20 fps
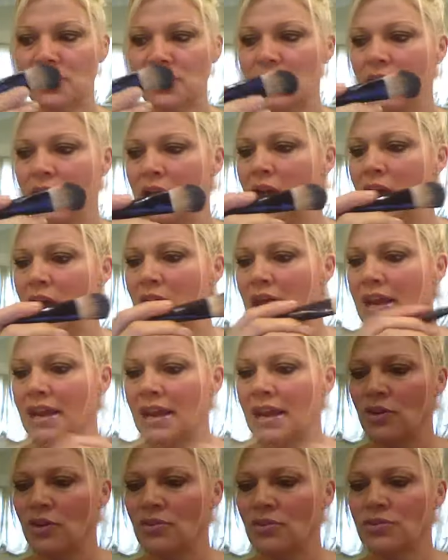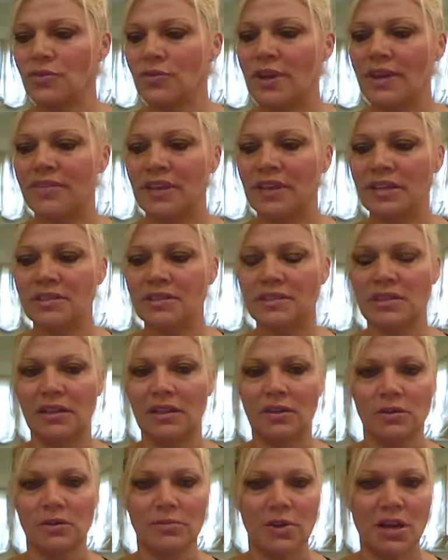And I also have a
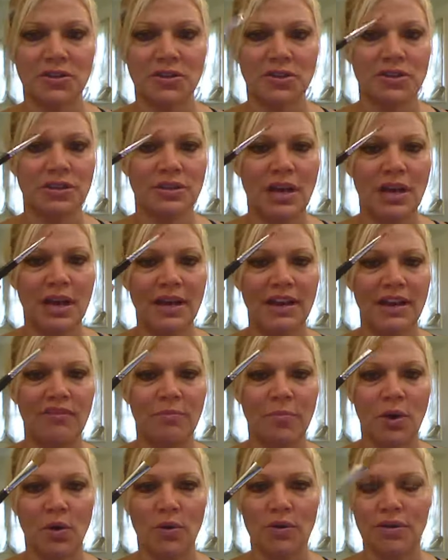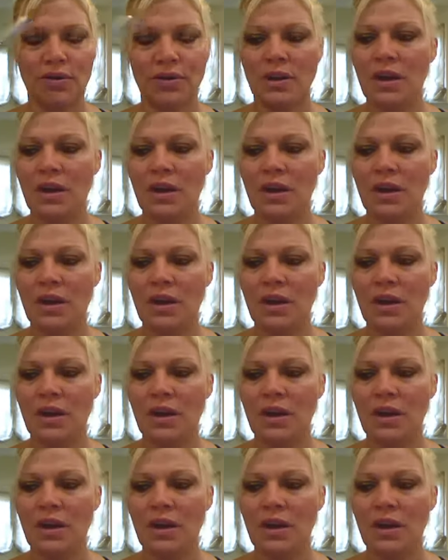concealer brush. I have both.